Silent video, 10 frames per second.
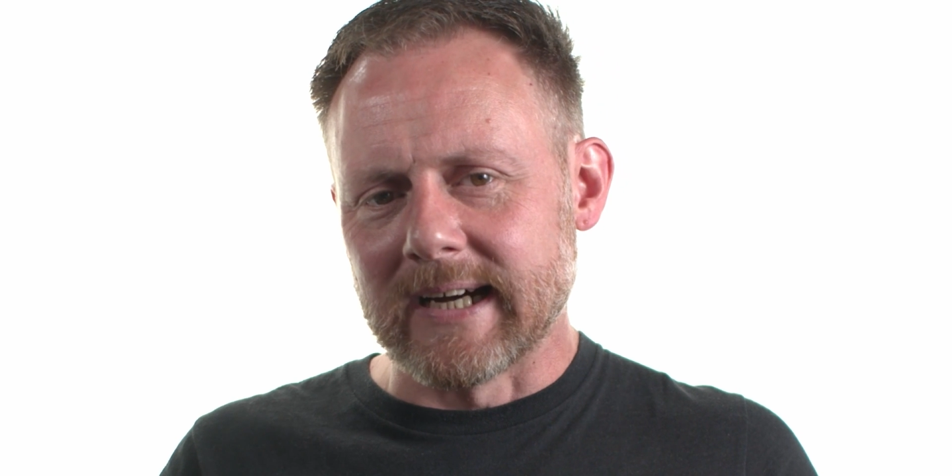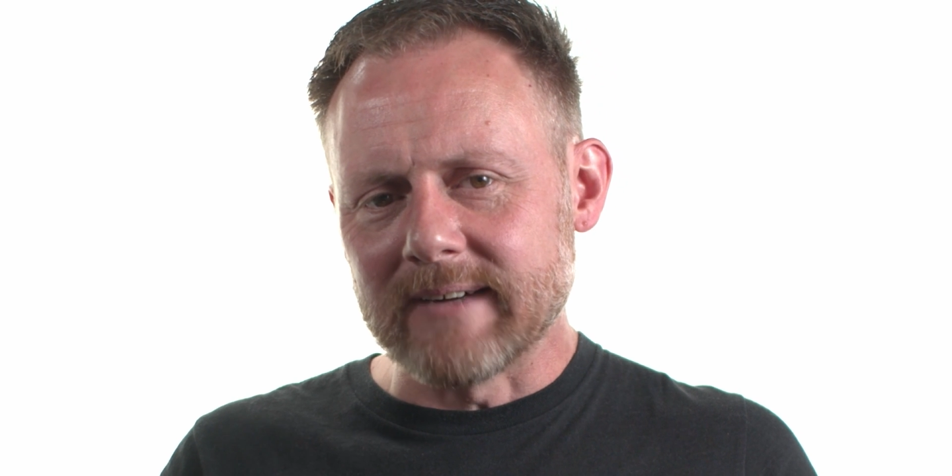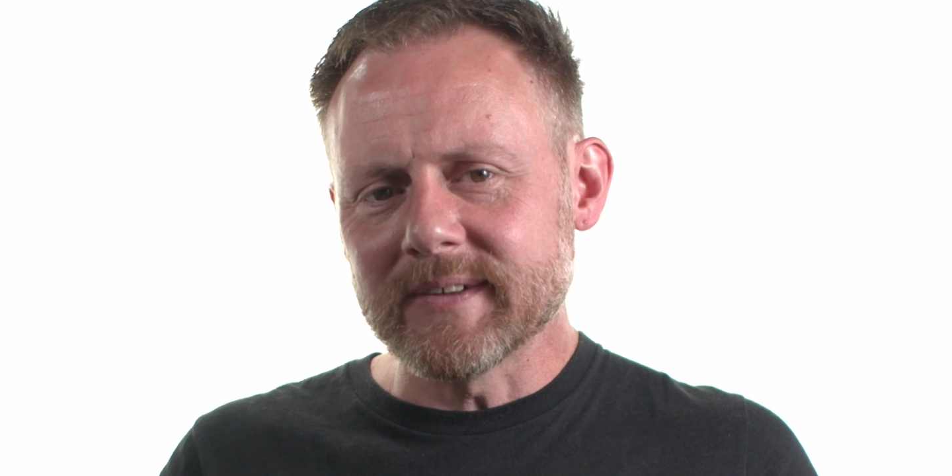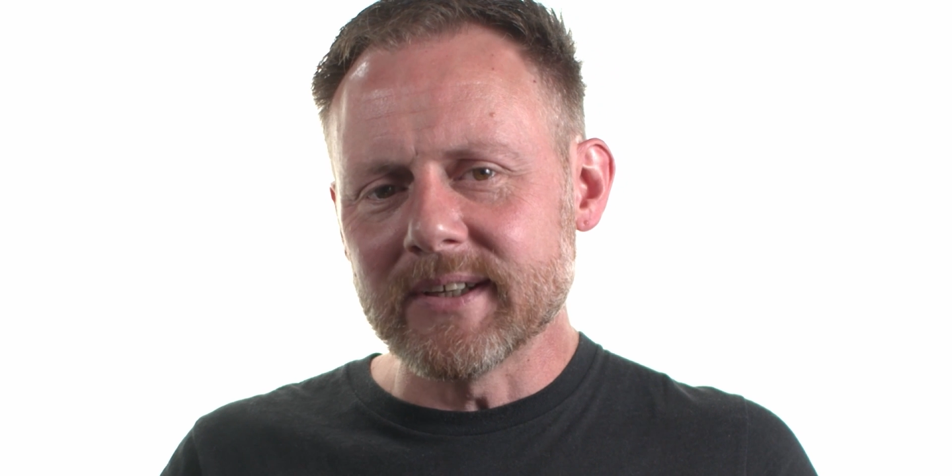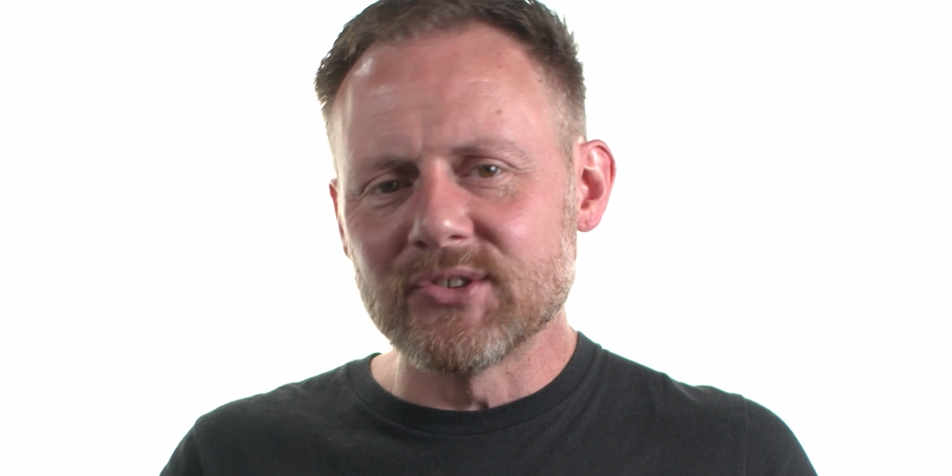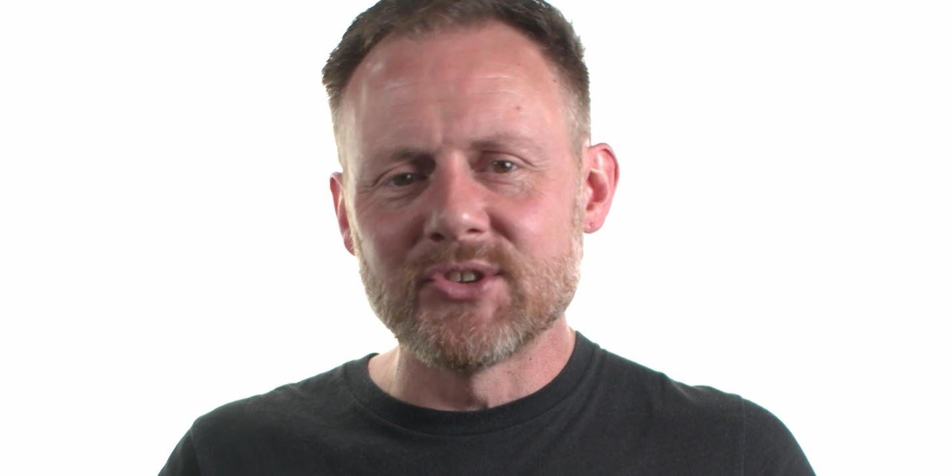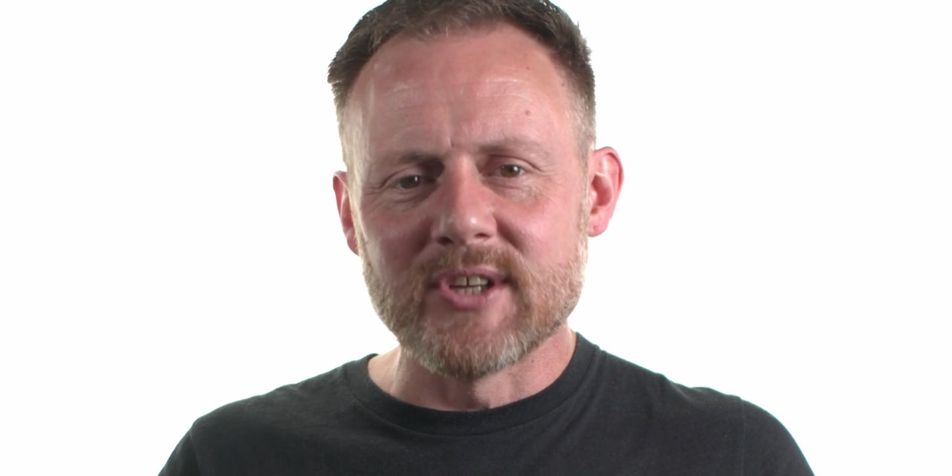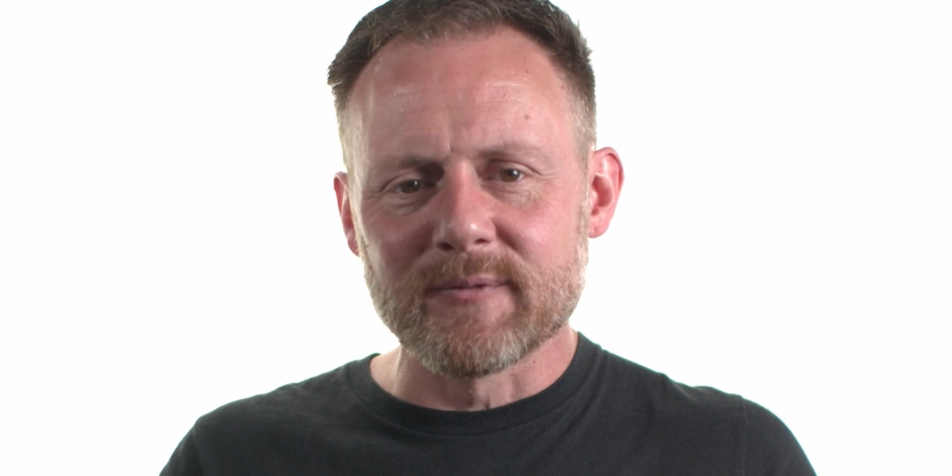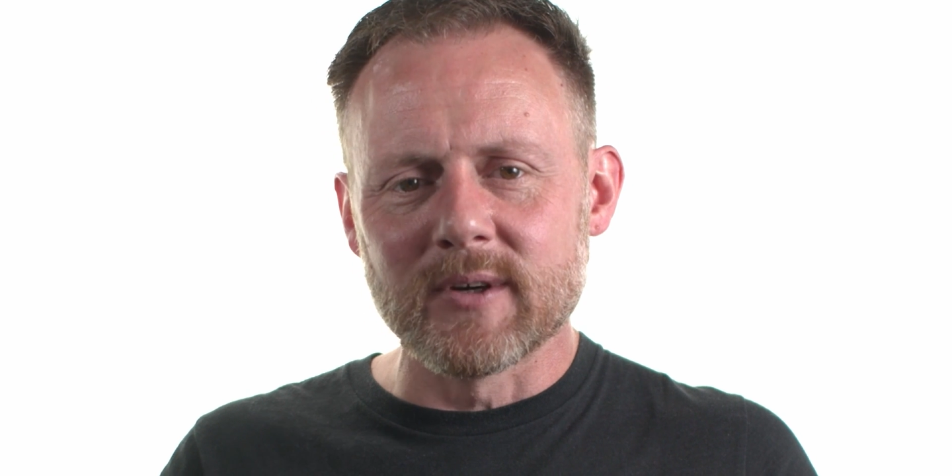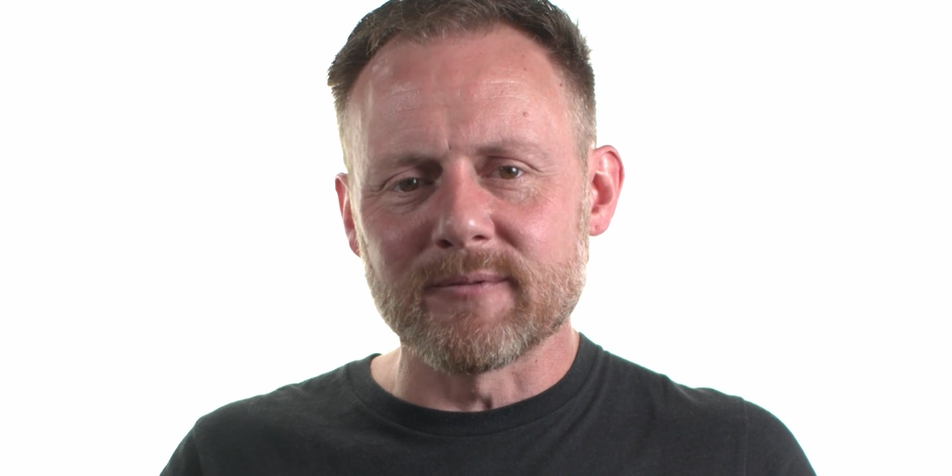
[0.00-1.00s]
Kafka is
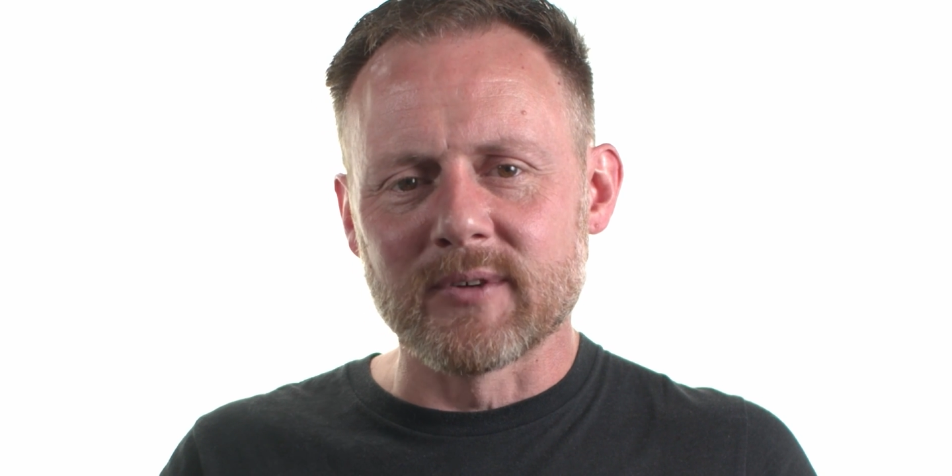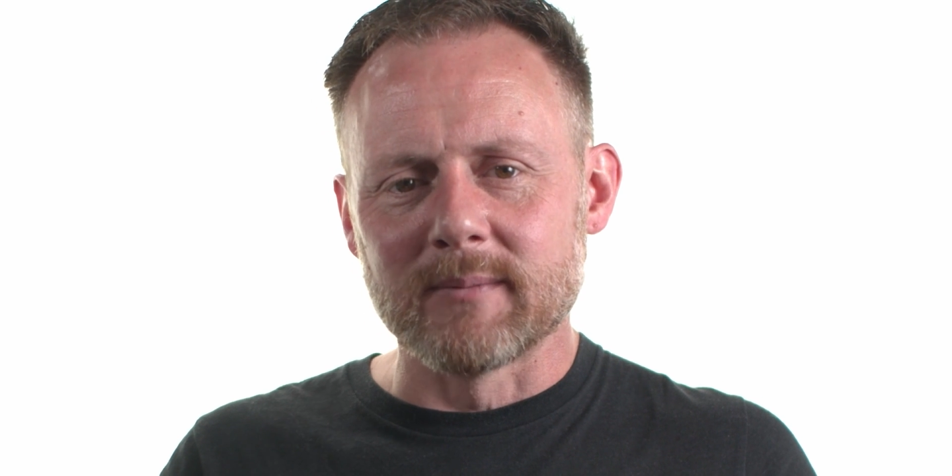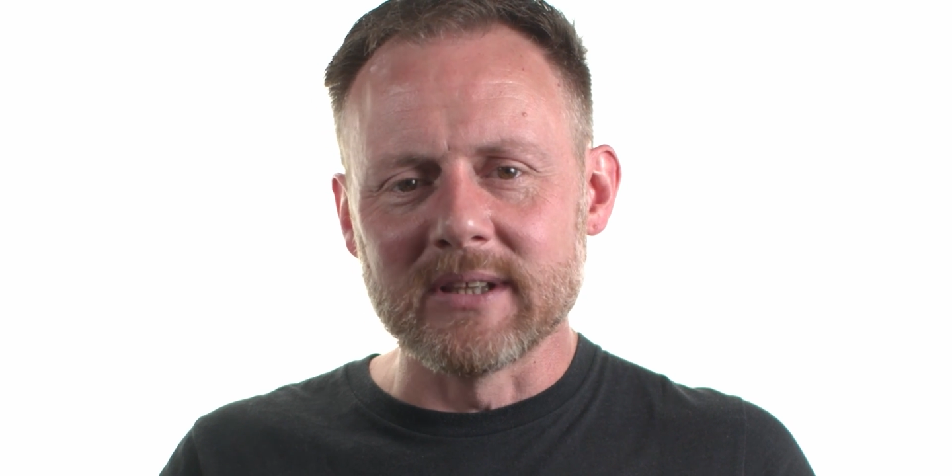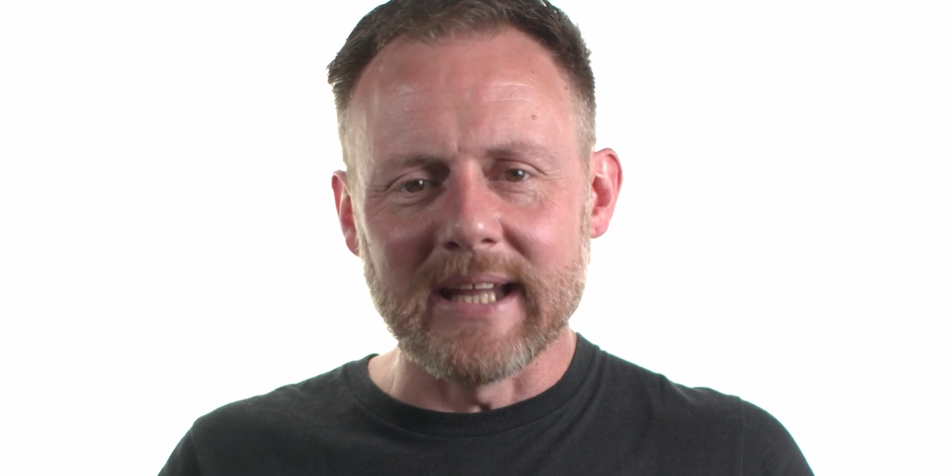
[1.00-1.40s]
different from